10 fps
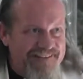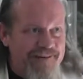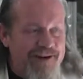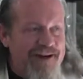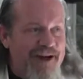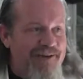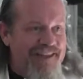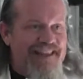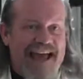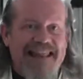We want to know
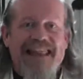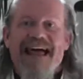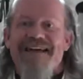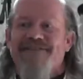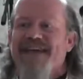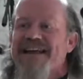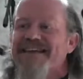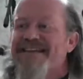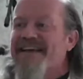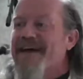that that life that
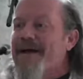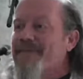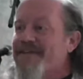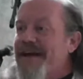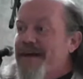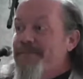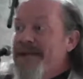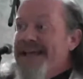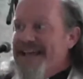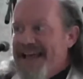is to come is going to
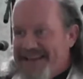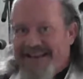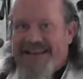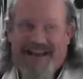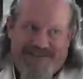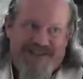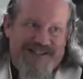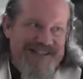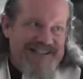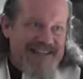be like the life that
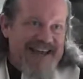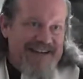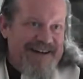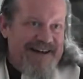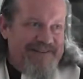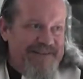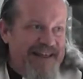Jesus had to offer,